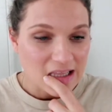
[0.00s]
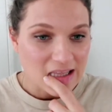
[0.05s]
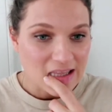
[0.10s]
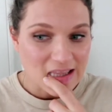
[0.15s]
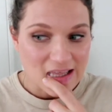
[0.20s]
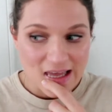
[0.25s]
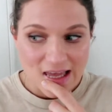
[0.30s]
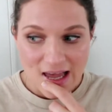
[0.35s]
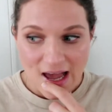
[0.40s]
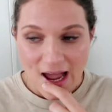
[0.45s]

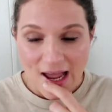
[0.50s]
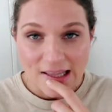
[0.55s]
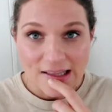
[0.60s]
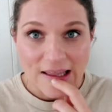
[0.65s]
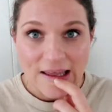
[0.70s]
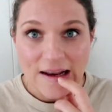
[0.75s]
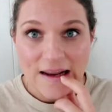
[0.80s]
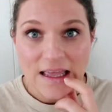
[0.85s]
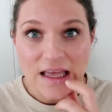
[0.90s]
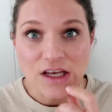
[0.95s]
that I
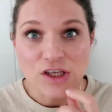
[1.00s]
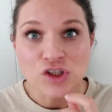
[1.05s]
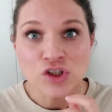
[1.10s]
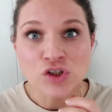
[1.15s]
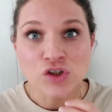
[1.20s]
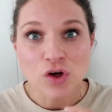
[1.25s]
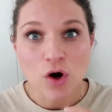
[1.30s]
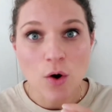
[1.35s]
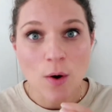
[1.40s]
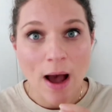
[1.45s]
let it get
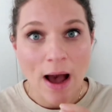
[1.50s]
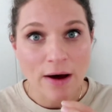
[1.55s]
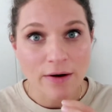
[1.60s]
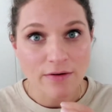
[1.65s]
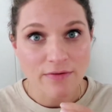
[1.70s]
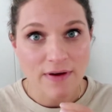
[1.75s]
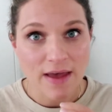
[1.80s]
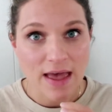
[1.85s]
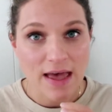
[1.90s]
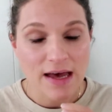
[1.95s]
so out
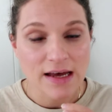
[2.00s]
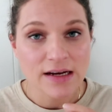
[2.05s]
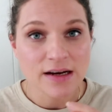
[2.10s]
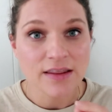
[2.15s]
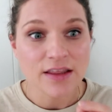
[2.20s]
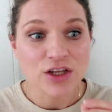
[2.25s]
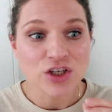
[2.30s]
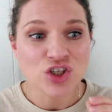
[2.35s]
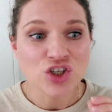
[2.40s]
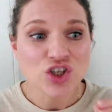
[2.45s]
of hand
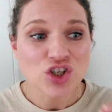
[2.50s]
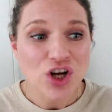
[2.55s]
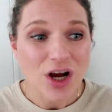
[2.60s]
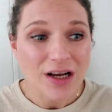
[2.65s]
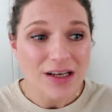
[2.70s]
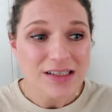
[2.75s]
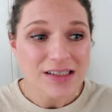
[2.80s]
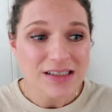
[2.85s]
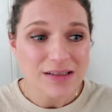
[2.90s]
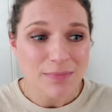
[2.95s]
that
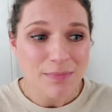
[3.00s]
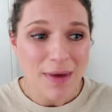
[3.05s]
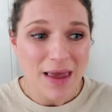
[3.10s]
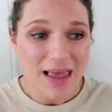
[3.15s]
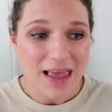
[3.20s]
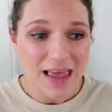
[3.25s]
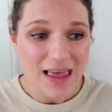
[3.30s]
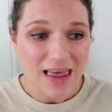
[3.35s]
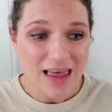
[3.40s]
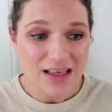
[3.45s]
just
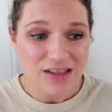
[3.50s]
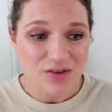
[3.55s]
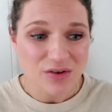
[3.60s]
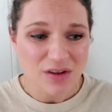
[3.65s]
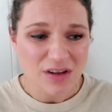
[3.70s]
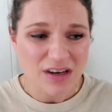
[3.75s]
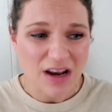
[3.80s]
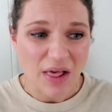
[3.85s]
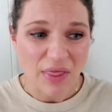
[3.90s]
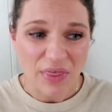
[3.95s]
making it so
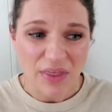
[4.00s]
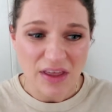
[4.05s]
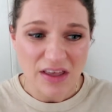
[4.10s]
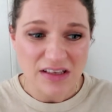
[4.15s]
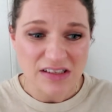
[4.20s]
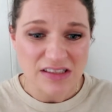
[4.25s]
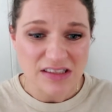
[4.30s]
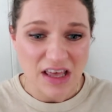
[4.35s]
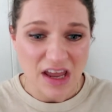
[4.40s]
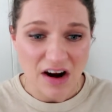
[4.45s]
that nothing
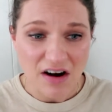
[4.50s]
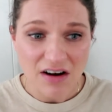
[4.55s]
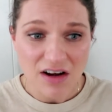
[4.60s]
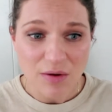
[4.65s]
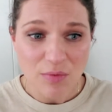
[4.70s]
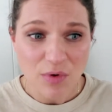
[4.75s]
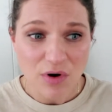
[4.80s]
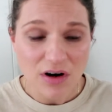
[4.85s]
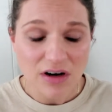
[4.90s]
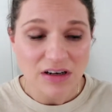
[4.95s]
is there
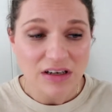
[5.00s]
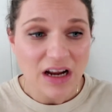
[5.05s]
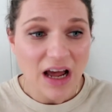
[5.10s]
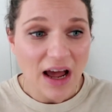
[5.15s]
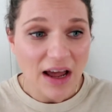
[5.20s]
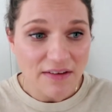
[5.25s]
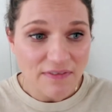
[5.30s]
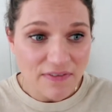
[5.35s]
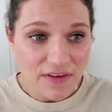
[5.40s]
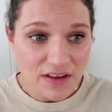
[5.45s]
anymore,
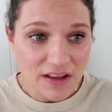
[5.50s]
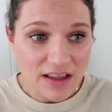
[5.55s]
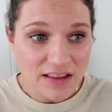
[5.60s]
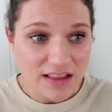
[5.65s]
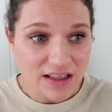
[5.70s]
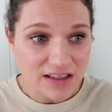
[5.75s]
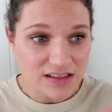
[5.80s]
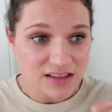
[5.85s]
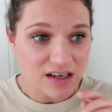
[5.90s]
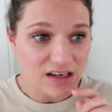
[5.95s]
I feel like
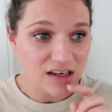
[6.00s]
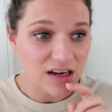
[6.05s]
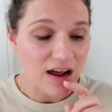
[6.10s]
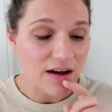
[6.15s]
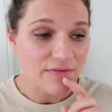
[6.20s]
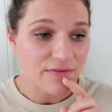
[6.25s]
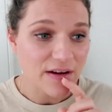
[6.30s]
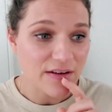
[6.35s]
that's not enough.